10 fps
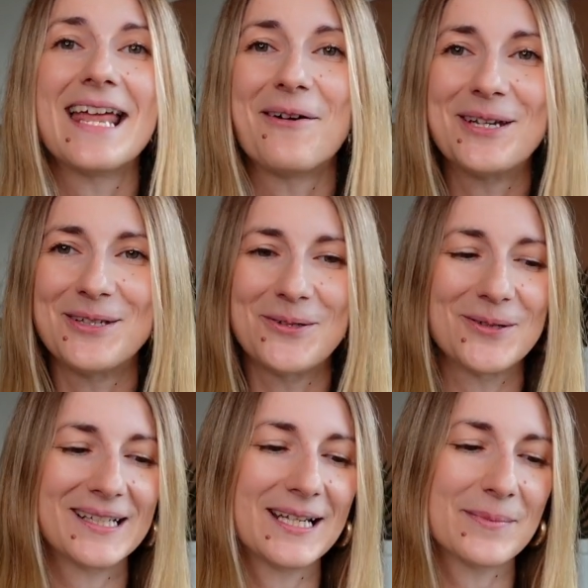Now he's
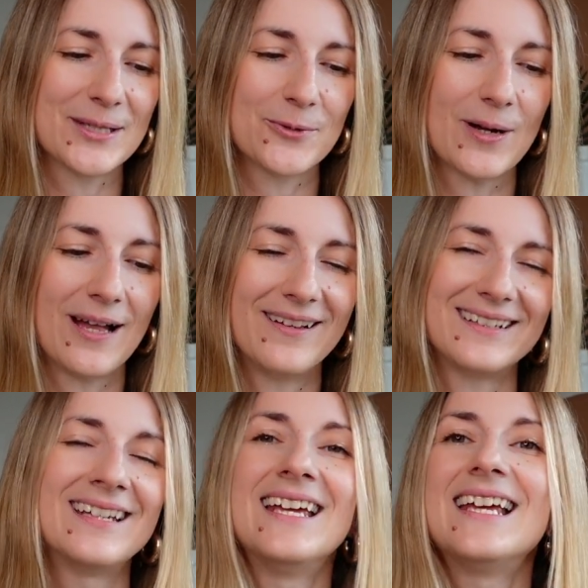using them as well,
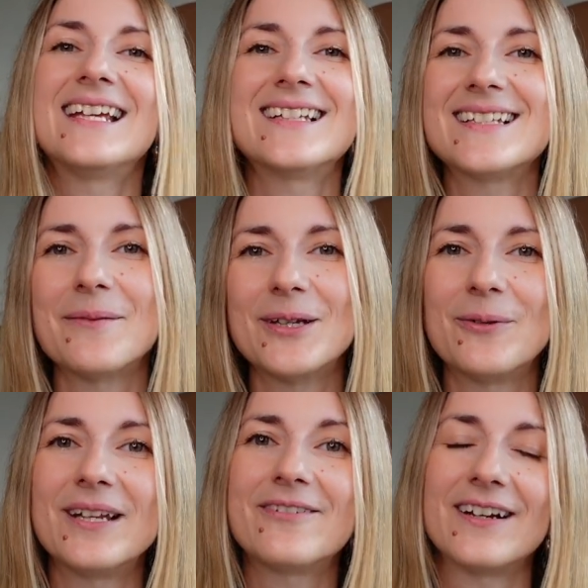and he said
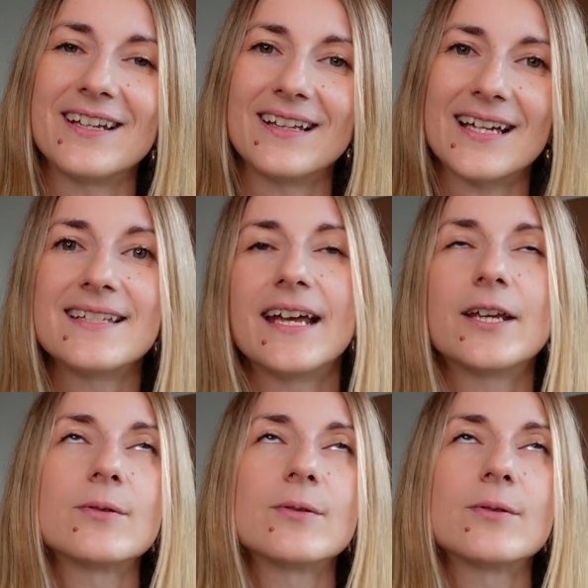something really funny last night.